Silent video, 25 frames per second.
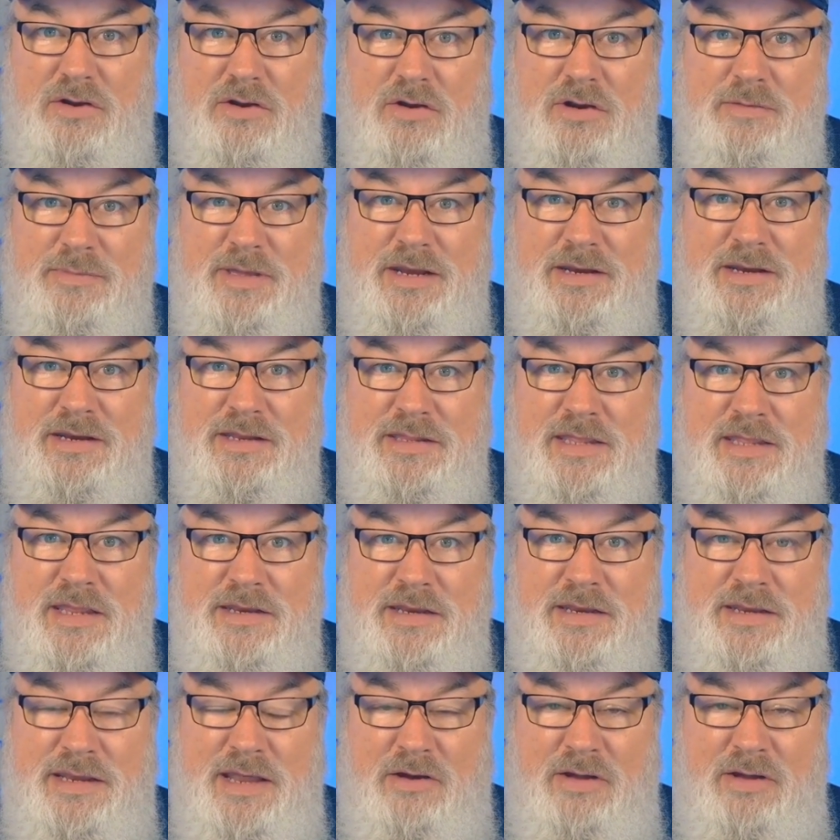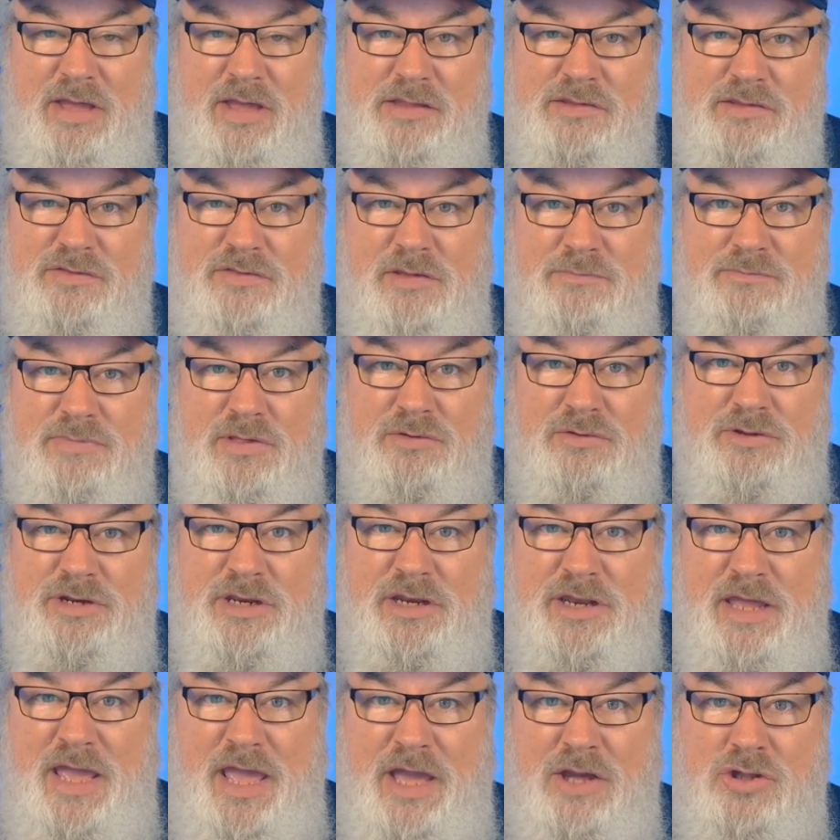automated attendant now has the
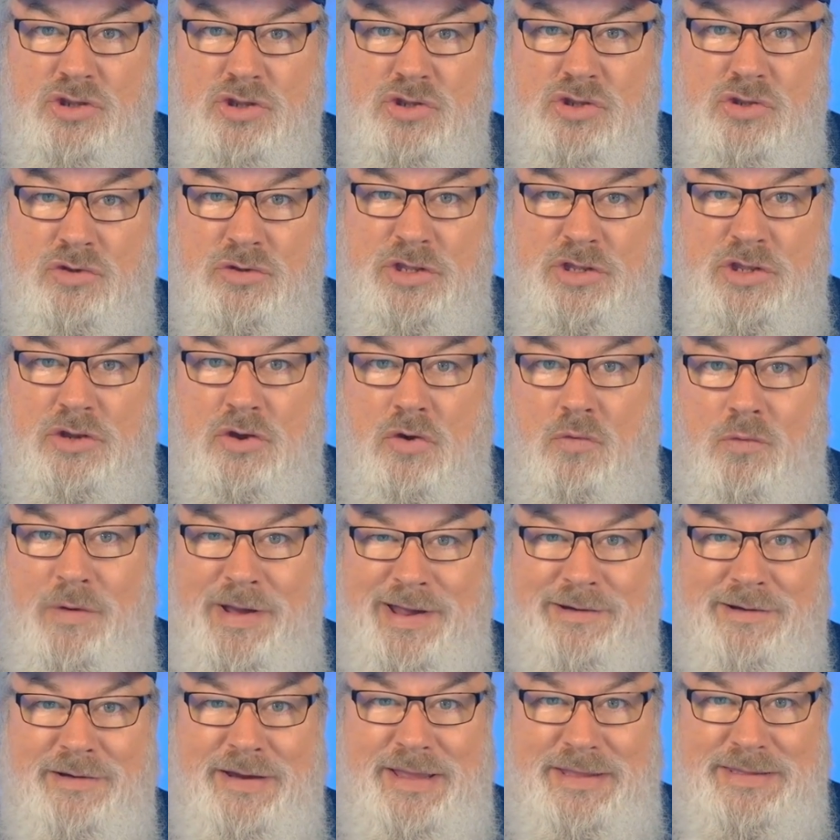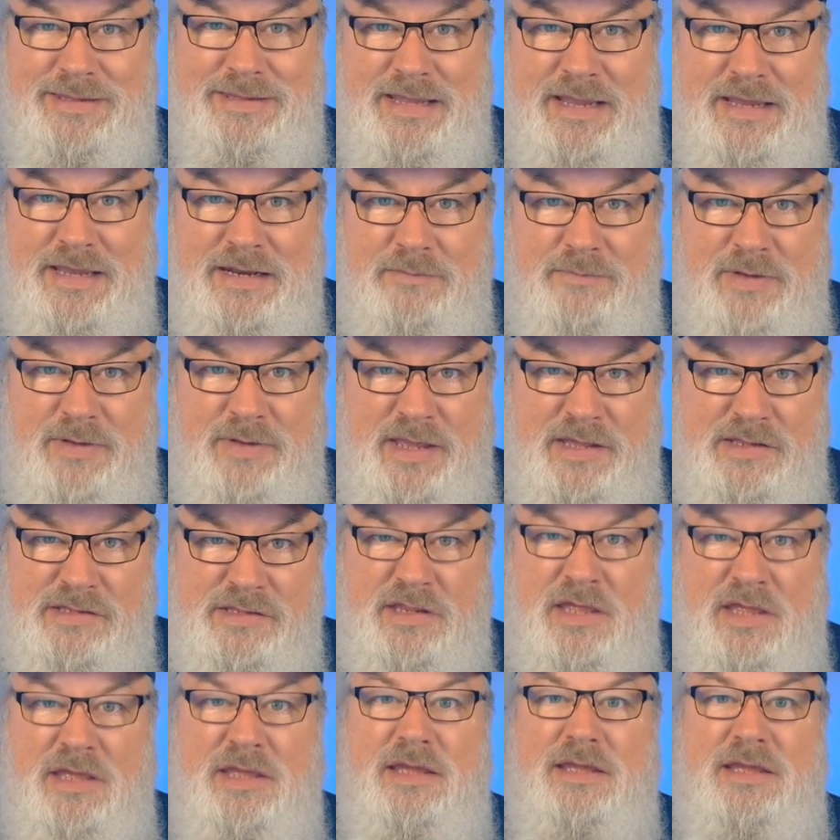ability to actually query a
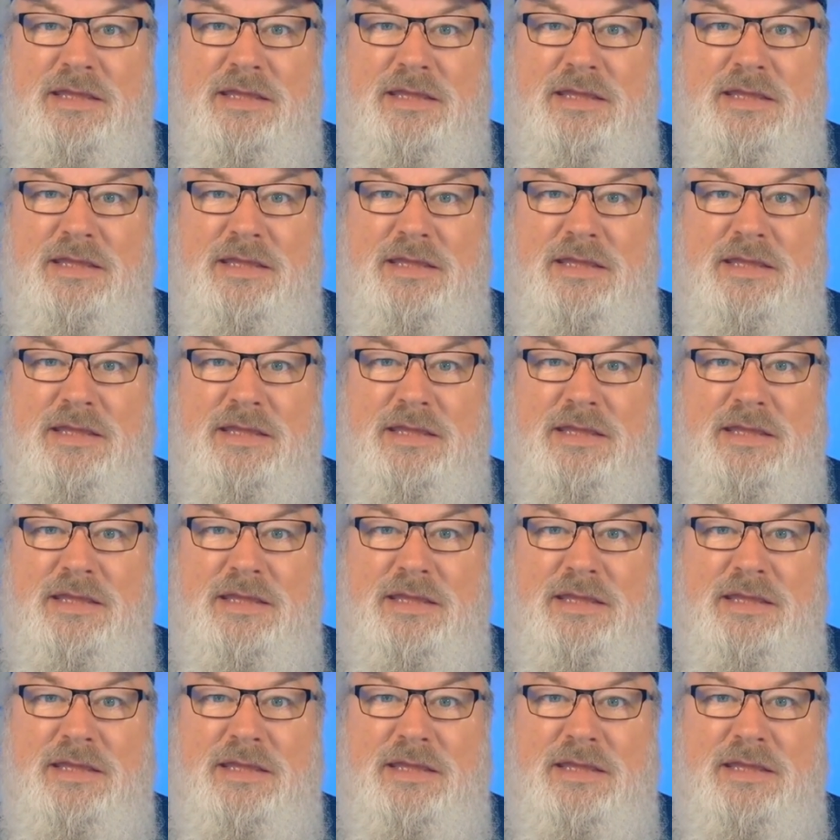database,